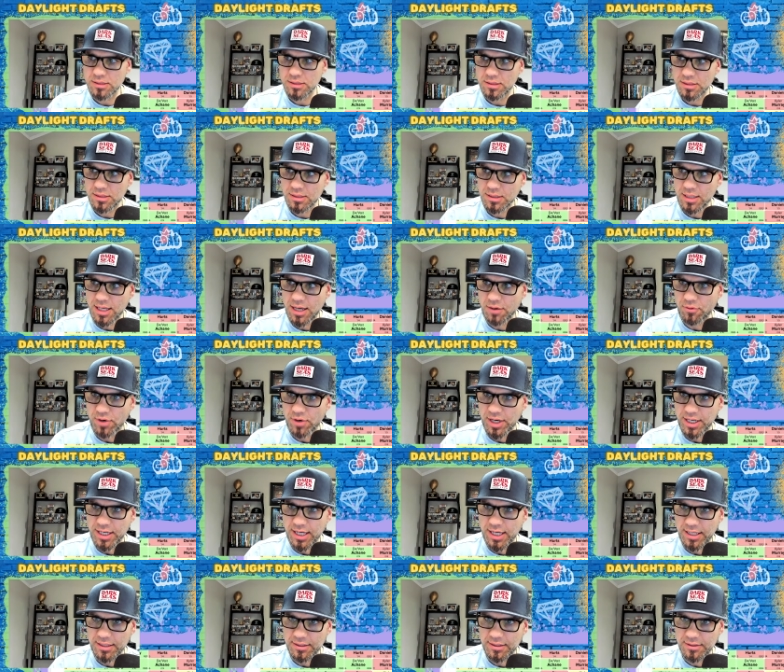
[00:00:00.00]
Why
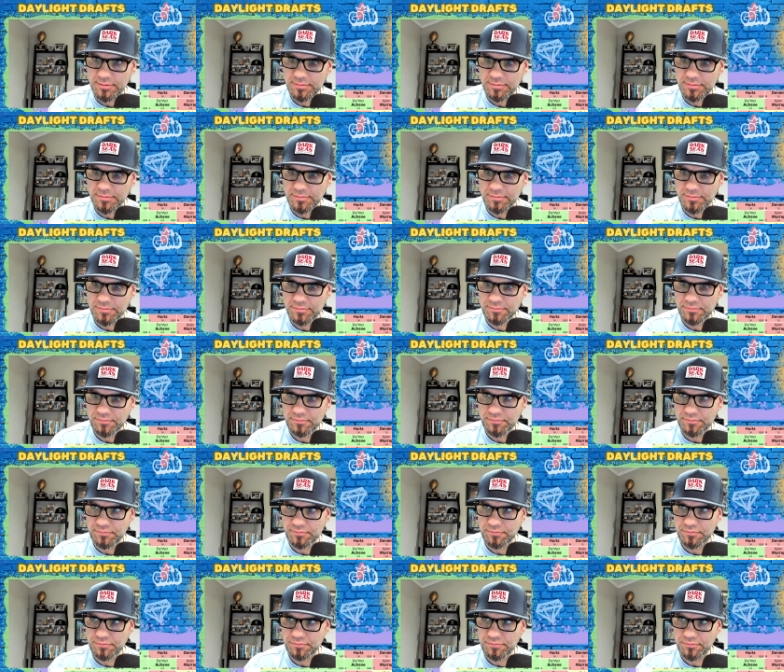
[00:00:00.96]
not?
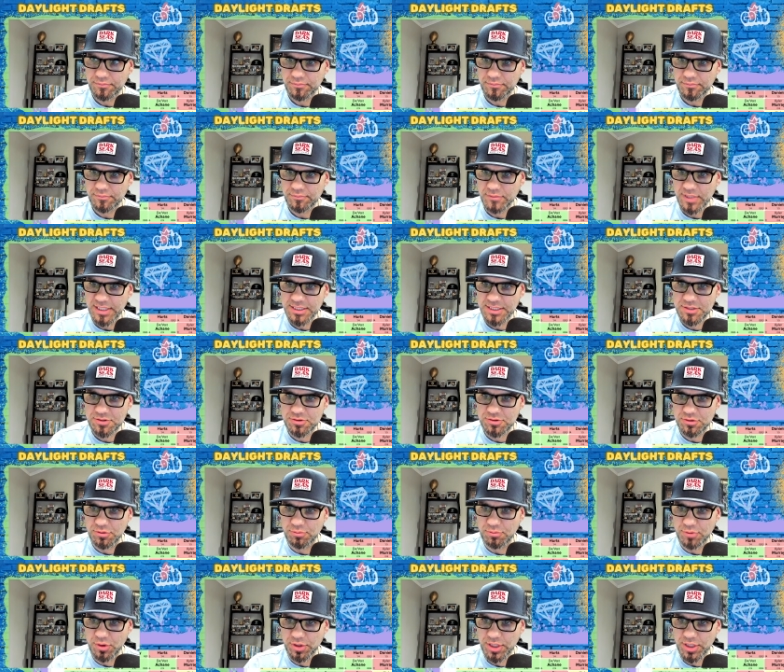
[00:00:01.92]
Let's
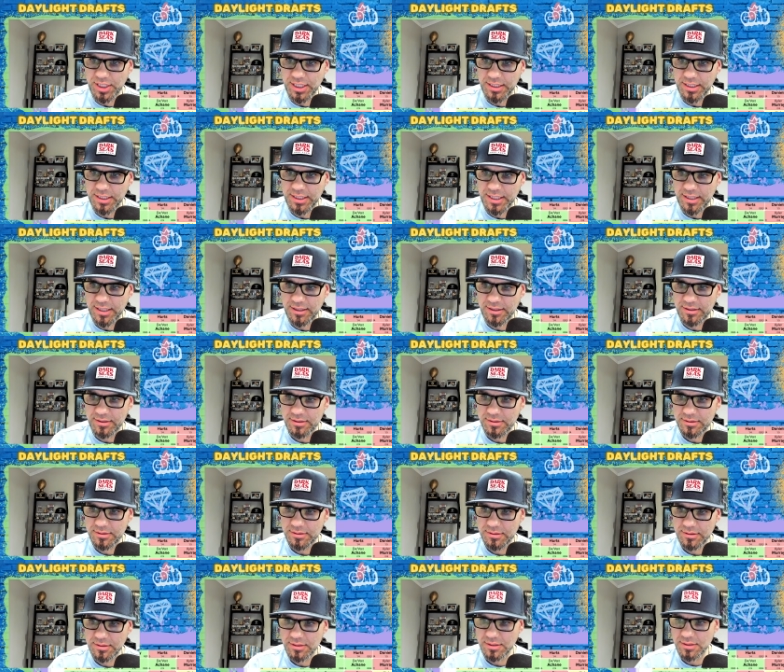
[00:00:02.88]
throw Mooney in there.
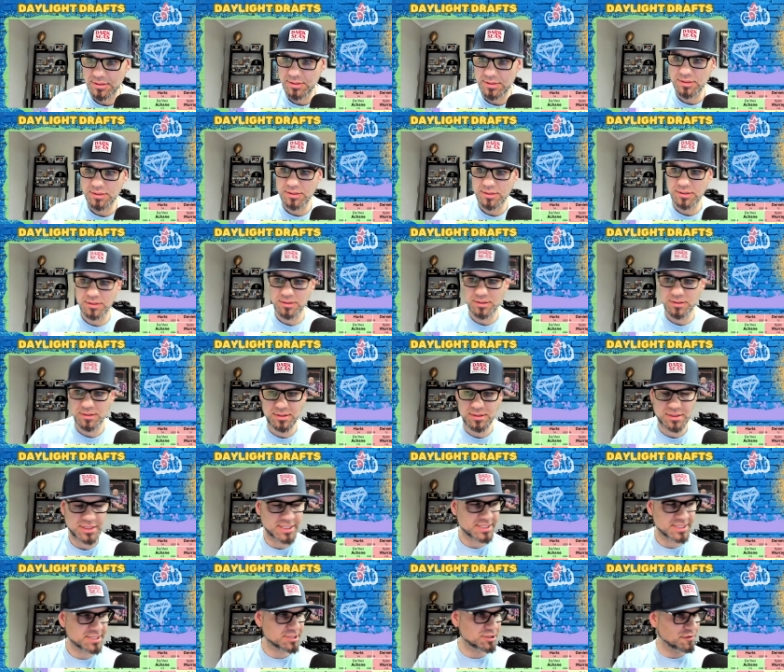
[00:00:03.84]

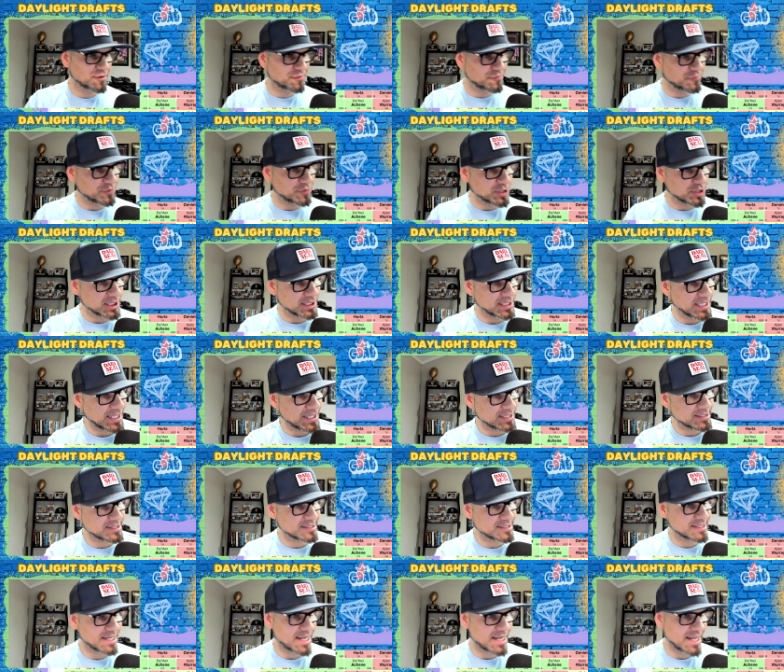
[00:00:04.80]
Let's go full Atlanta
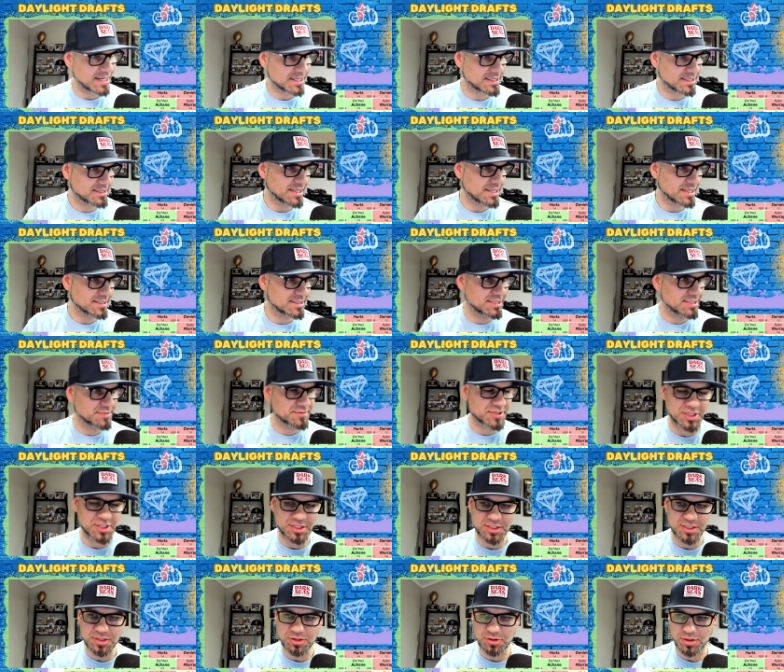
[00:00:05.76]
stack. That team's
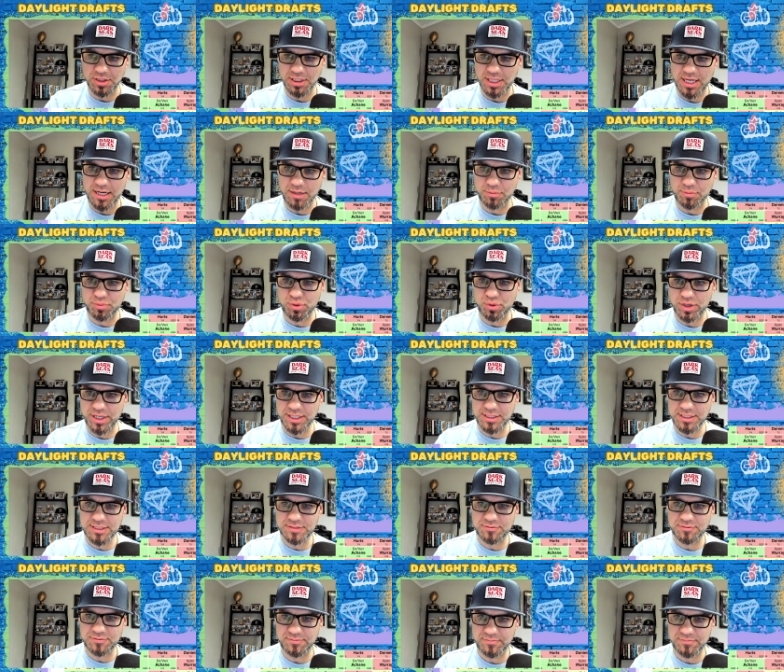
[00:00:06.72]
going to score a lot of
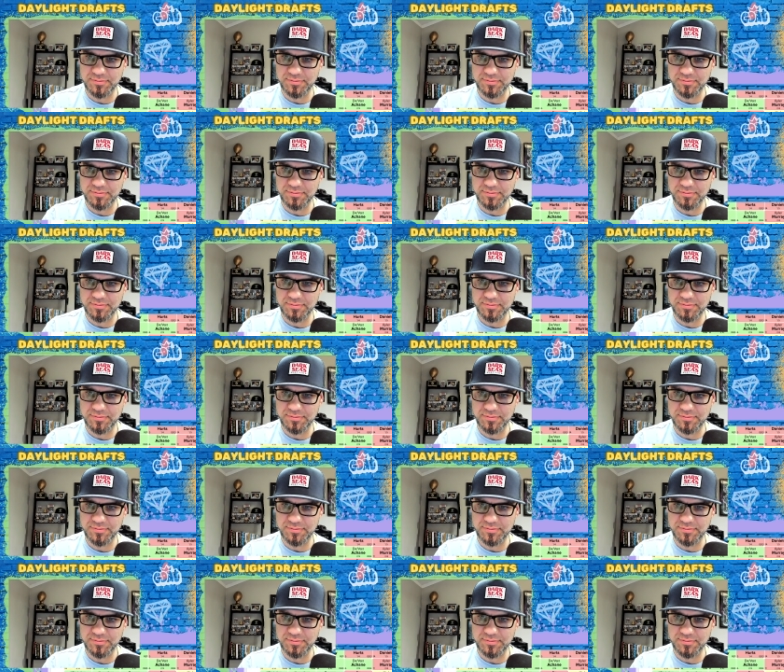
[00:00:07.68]
points.